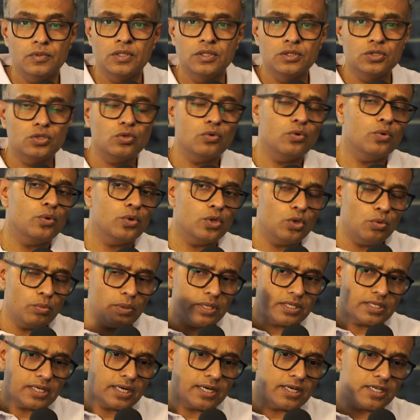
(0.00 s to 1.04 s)
So you
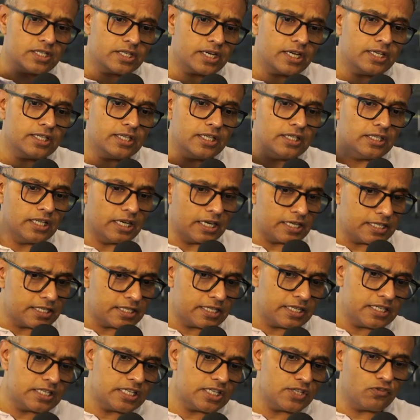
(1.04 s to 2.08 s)
must understand that the
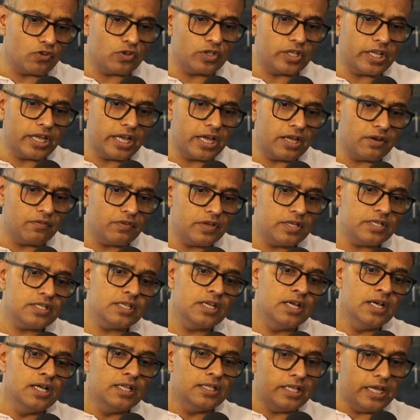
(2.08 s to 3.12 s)
resistance is for the airways,
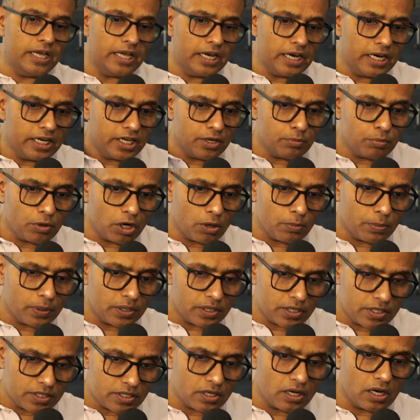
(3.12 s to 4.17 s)
the inerty
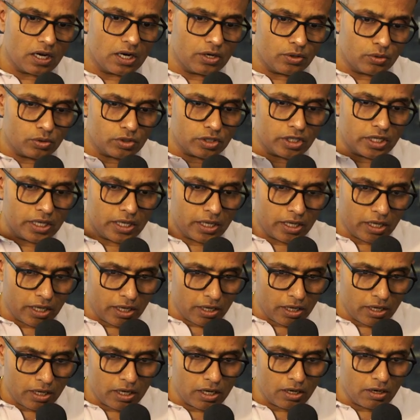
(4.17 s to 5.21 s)
properties are due to the
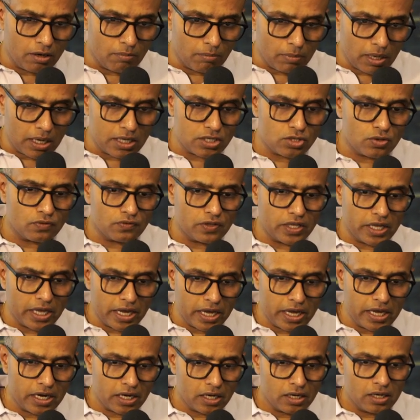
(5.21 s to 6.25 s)
mass of the
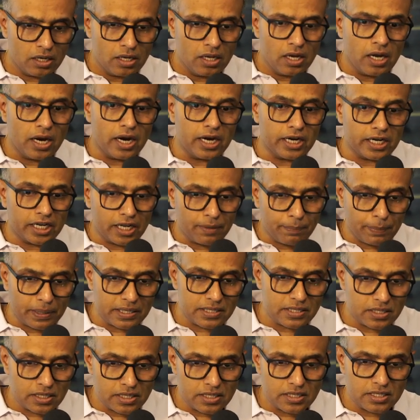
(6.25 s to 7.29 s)
air, and
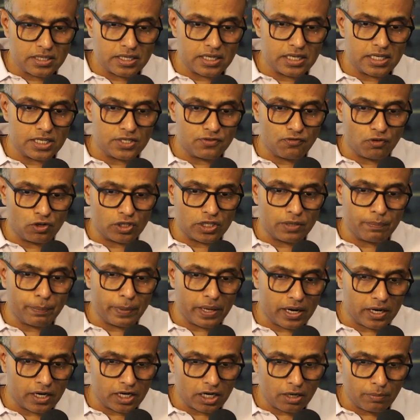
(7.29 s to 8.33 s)
capacitance is for the
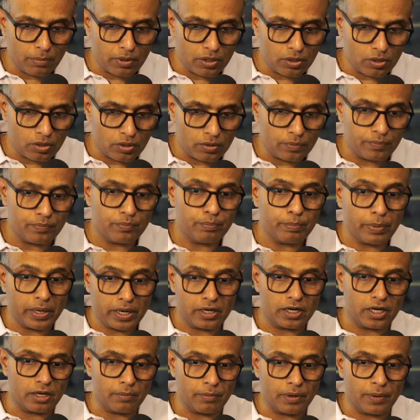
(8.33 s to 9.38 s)

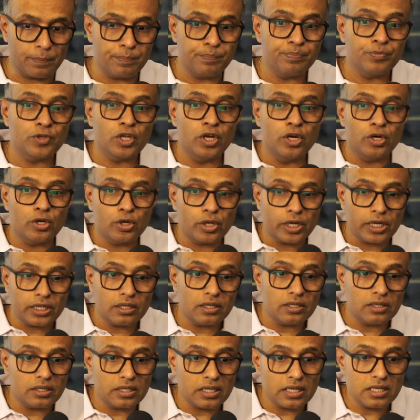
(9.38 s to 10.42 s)
parenchyma.
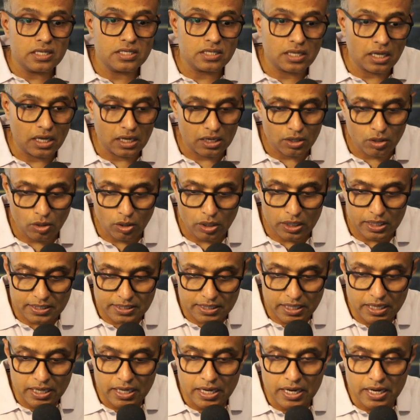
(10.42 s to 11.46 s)
Together, these are called as the